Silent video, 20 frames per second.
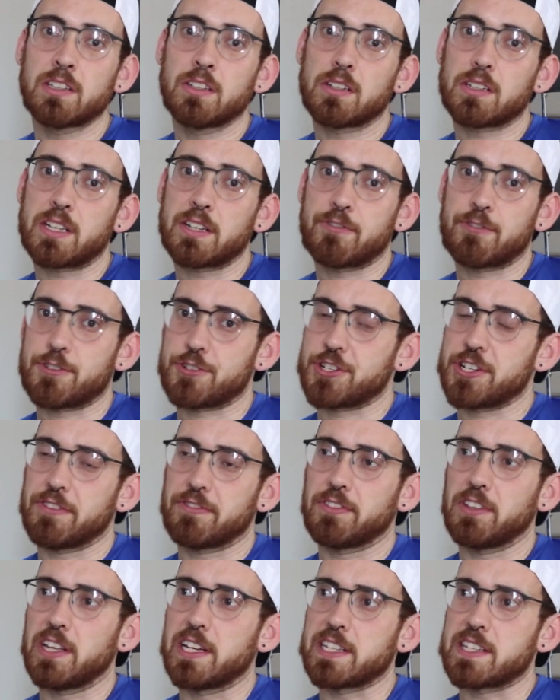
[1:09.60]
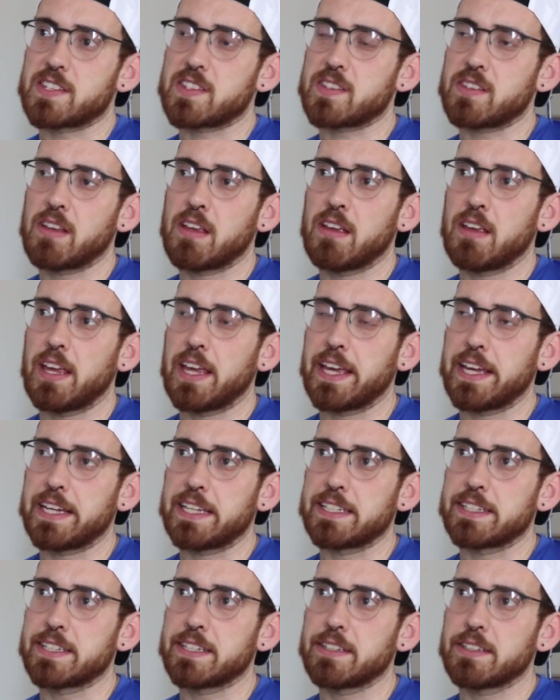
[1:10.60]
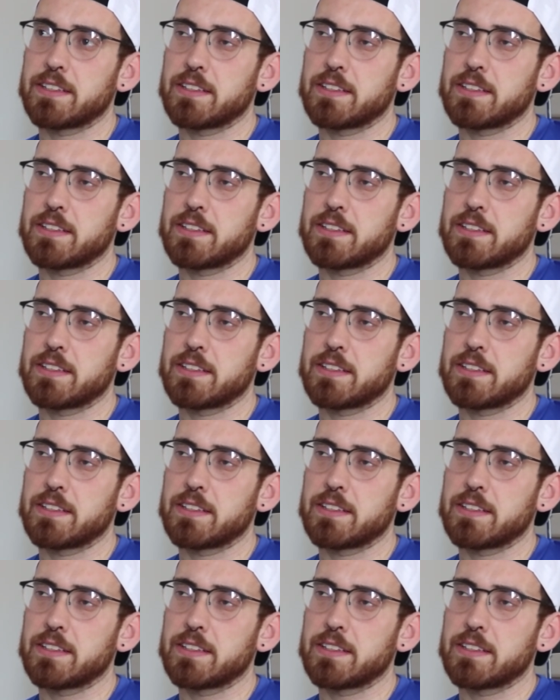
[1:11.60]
looking for shift lights, and